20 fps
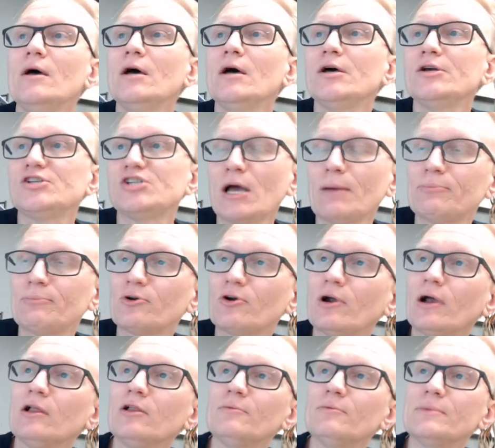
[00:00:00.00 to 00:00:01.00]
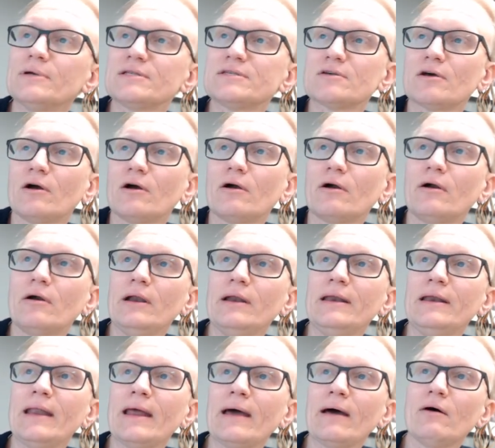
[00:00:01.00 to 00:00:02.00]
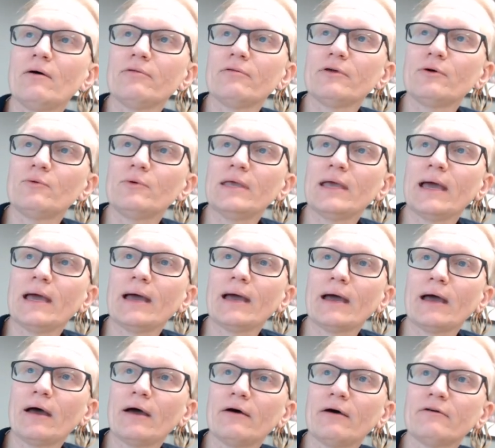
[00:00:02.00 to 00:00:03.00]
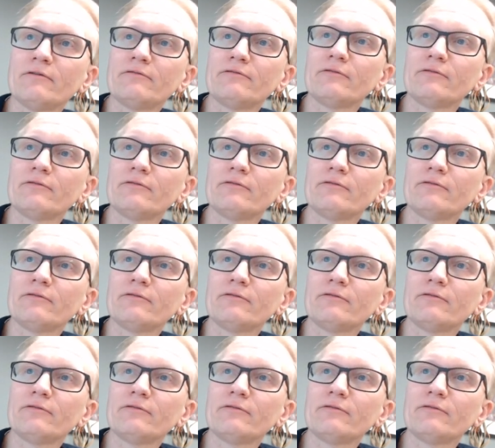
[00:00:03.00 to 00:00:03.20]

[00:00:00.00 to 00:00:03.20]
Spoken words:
Chapter elements are, now that we have,